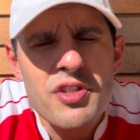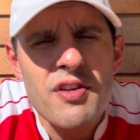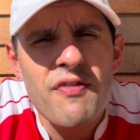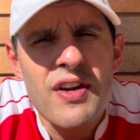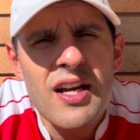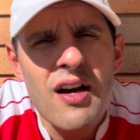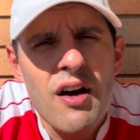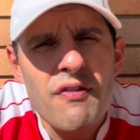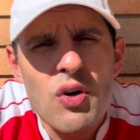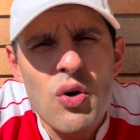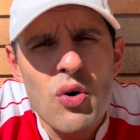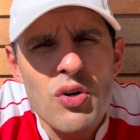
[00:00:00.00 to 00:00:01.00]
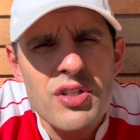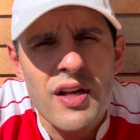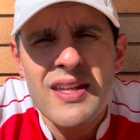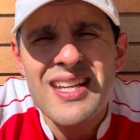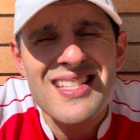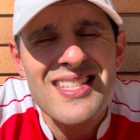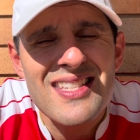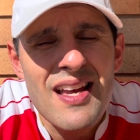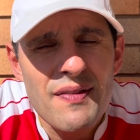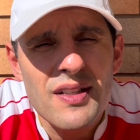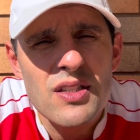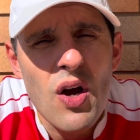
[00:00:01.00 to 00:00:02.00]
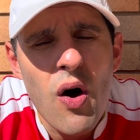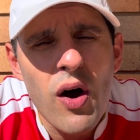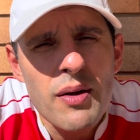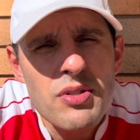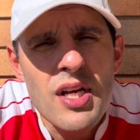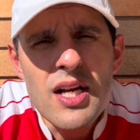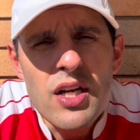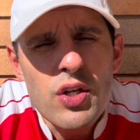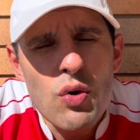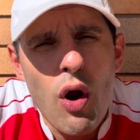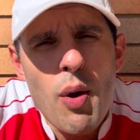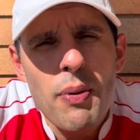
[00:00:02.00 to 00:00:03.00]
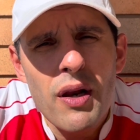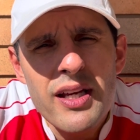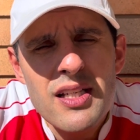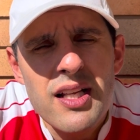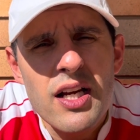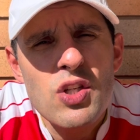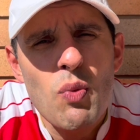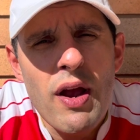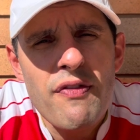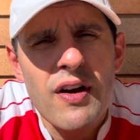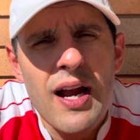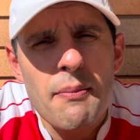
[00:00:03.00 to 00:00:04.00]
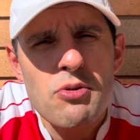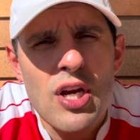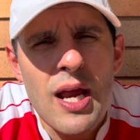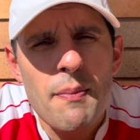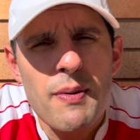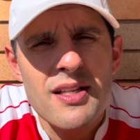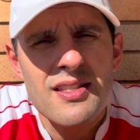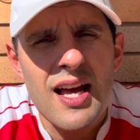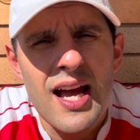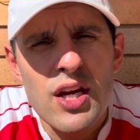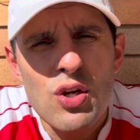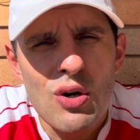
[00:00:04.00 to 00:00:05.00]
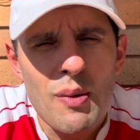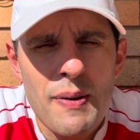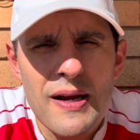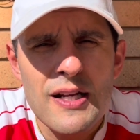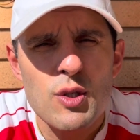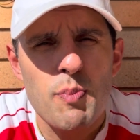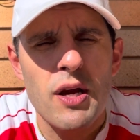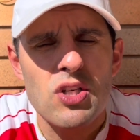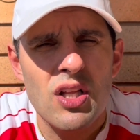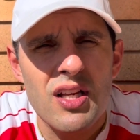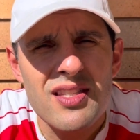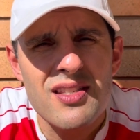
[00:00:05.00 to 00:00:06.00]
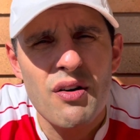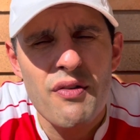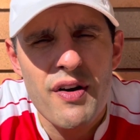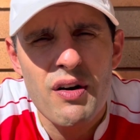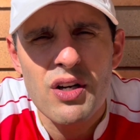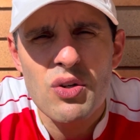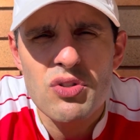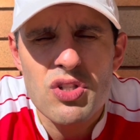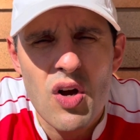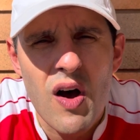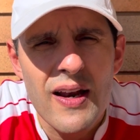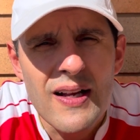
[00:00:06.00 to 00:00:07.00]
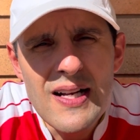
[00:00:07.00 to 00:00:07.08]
Sevilla, of course, I think it's 7 times Europa League / UEFA Cup champions. They are European specialists, they're a very good side,